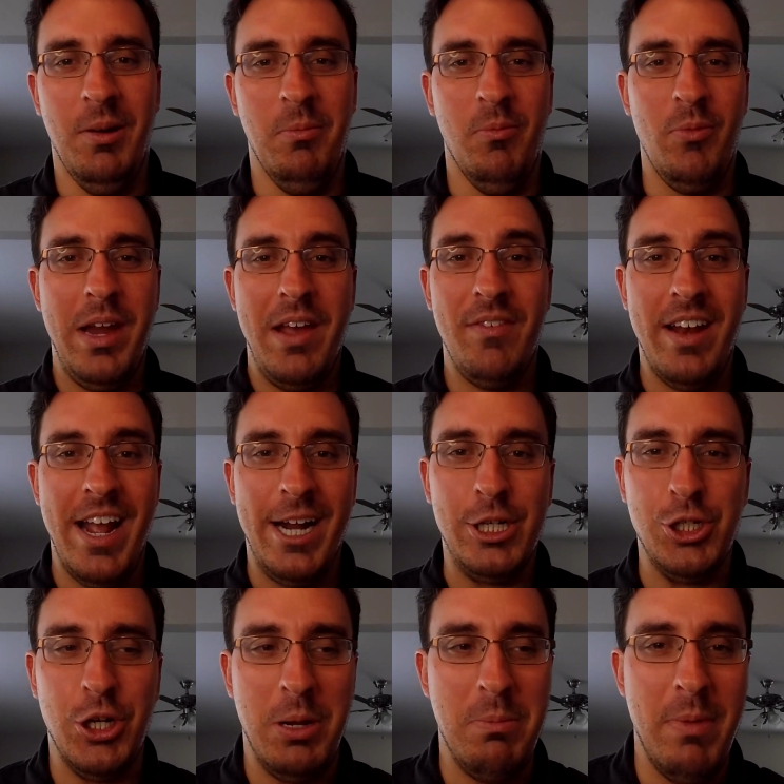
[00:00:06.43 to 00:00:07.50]
We haven't
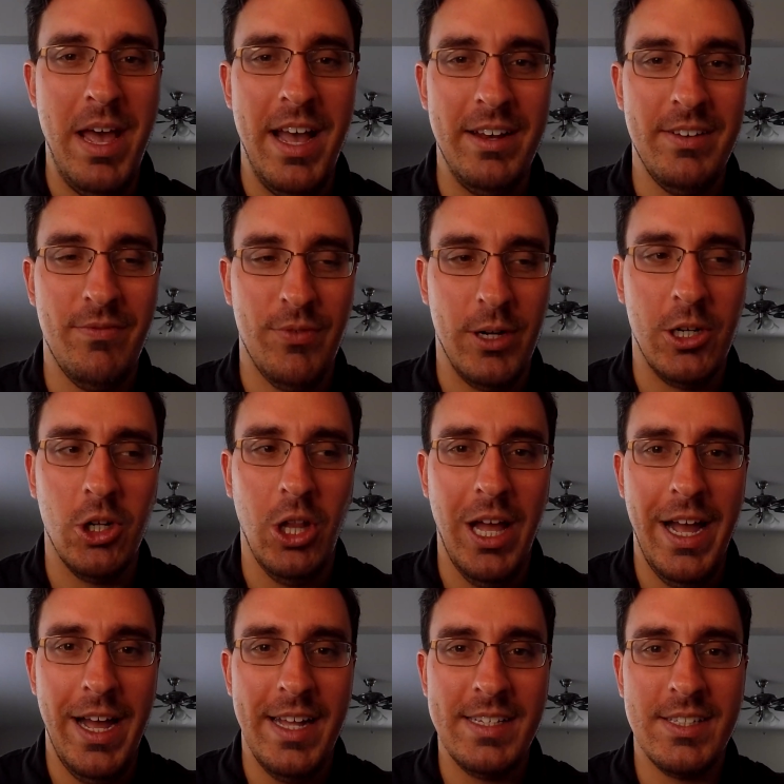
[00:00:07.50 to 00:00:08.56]
actually met for
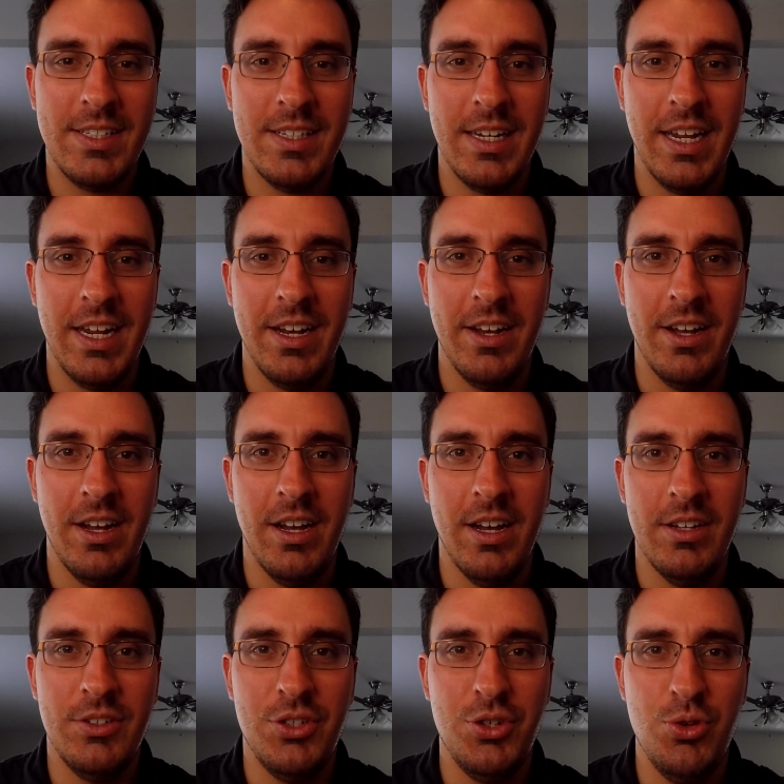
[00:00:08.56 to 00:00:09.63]
class in
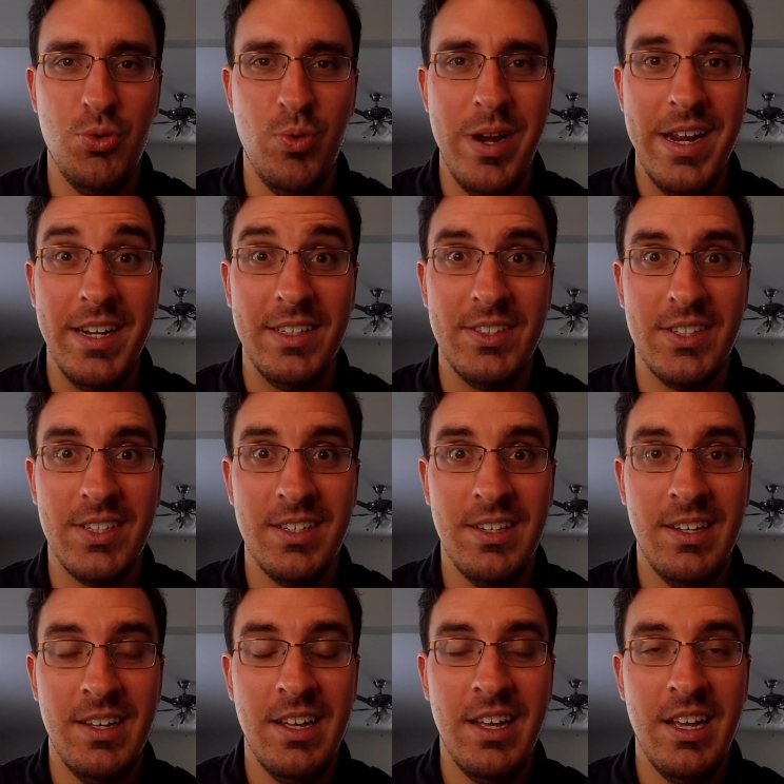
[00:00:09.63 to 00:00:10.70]
2 weeks,
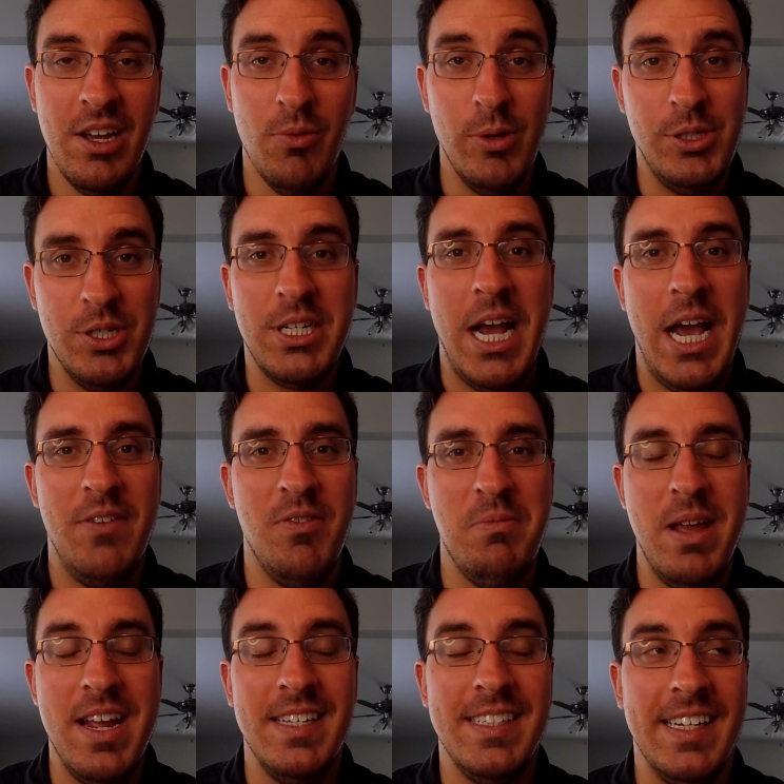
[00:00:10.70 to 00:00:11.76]
which is kind of
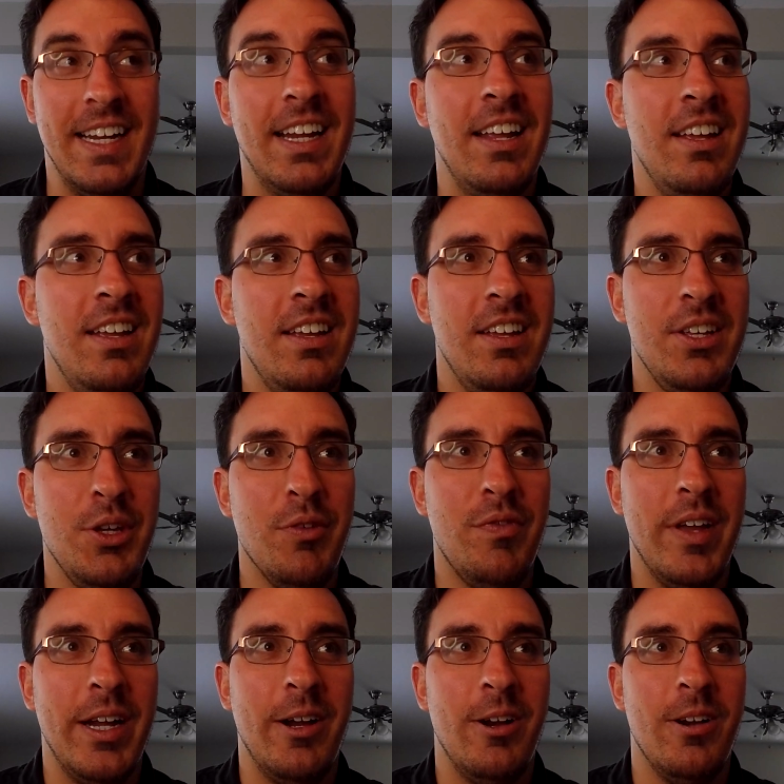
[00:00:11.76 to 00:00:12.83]
amazing. You
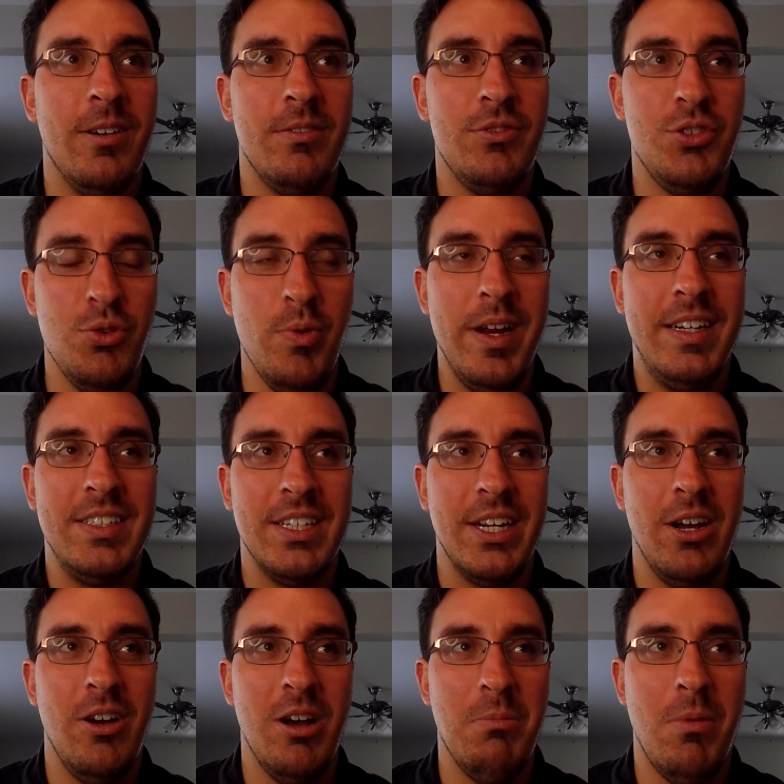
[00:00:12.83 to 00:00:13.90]
figure 2 weeks
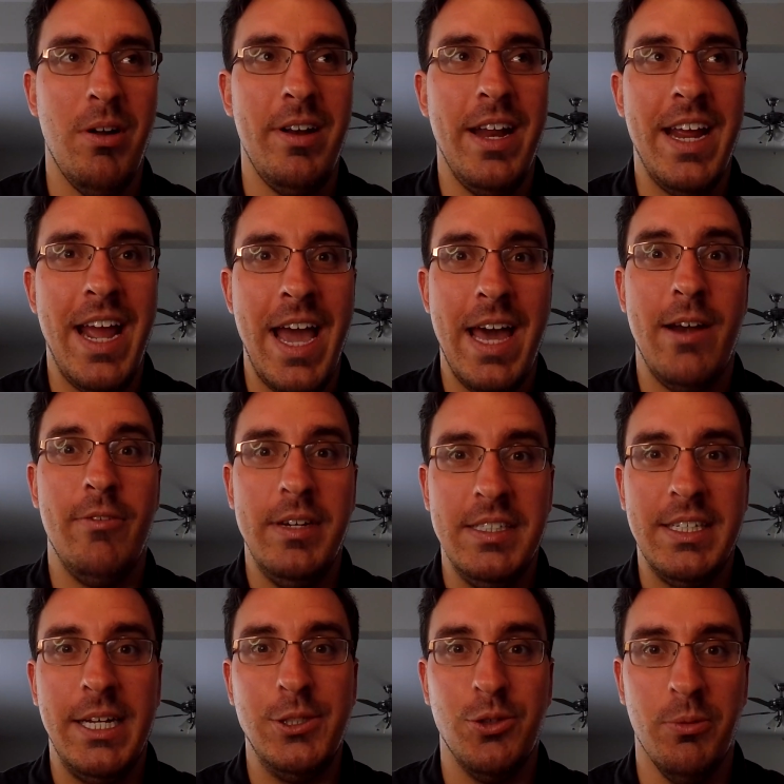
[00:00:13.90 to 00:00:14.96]
ago on Monday I had a
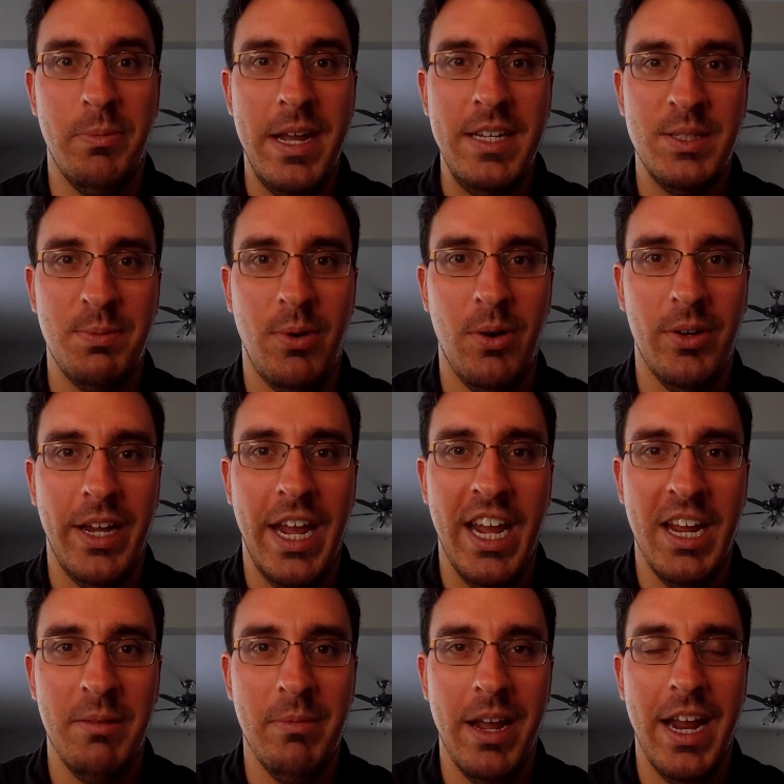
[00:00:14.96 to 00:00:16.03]
rescheduled baseball
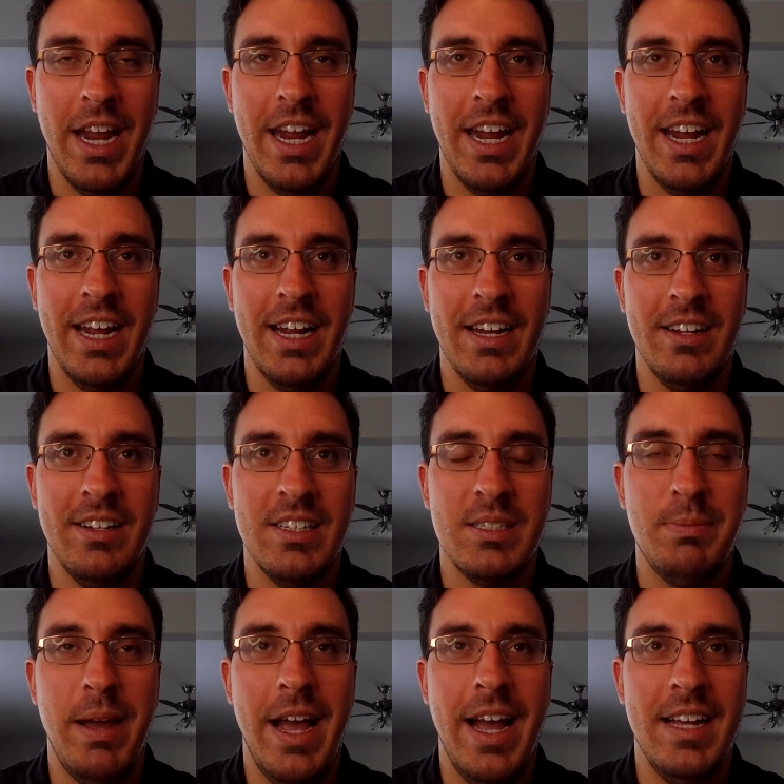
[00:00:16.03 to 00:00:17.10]
game, and this
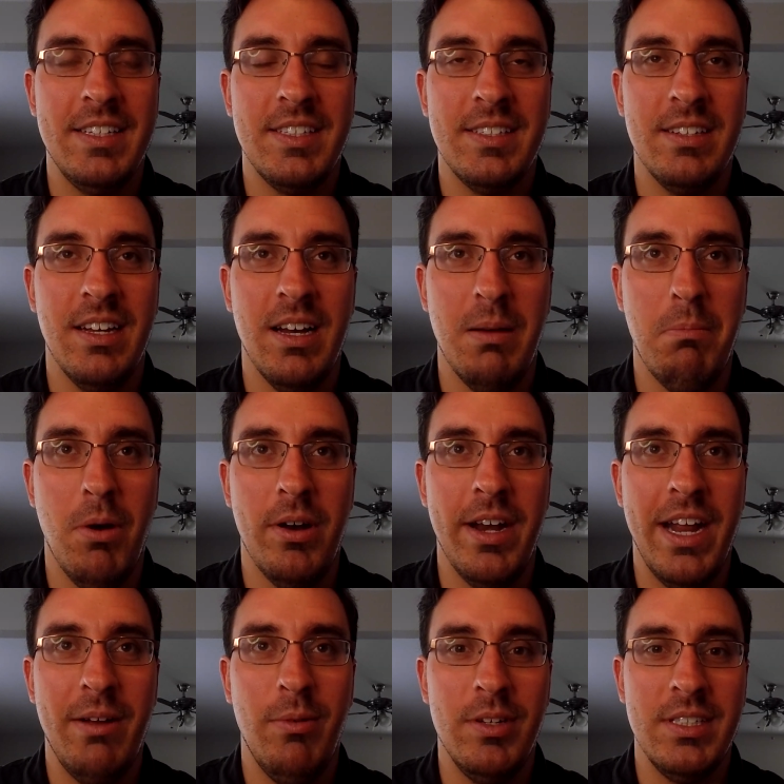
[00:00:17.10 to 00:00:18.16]
past
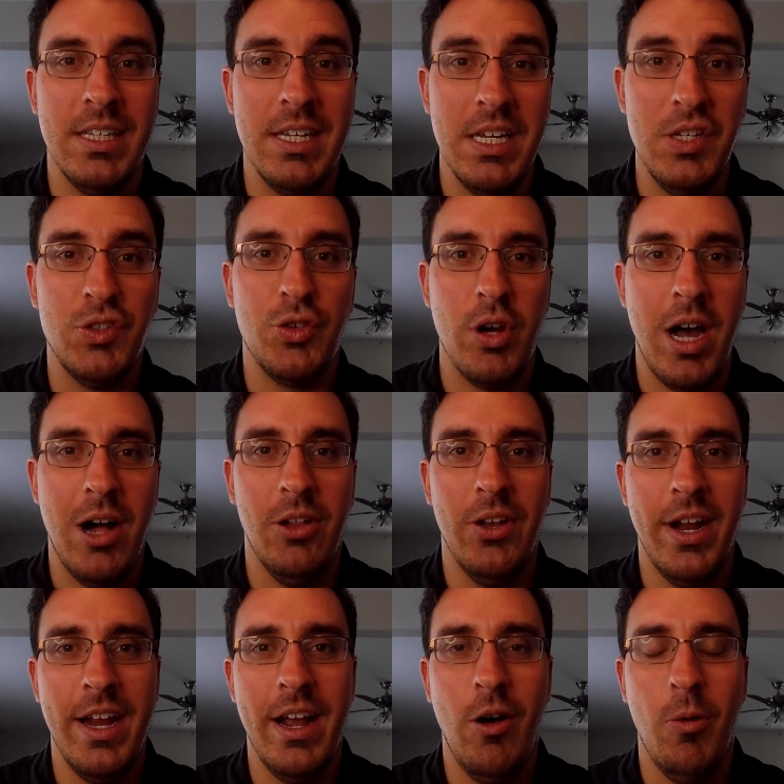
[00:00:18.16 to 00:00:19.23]
Monday was the Easter
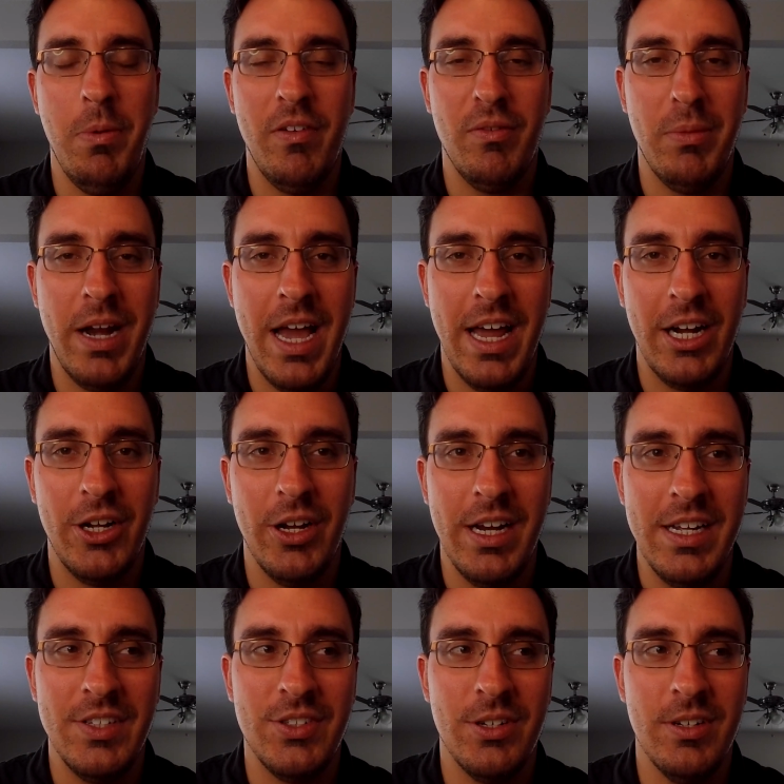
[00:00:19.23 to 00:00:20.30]
holiday. I hope everybody had a good
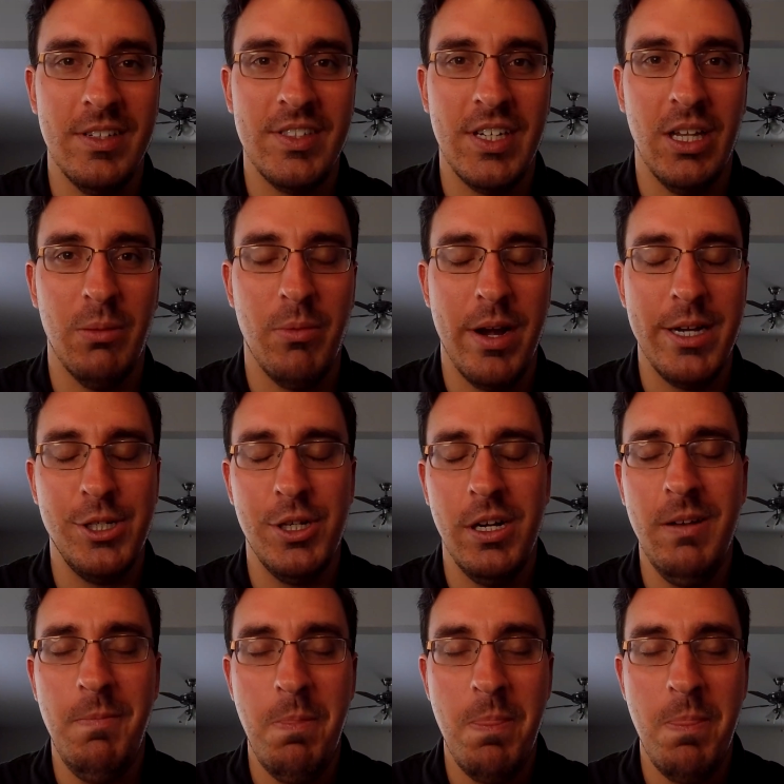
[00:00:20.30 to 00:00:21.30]
Easter and celebration.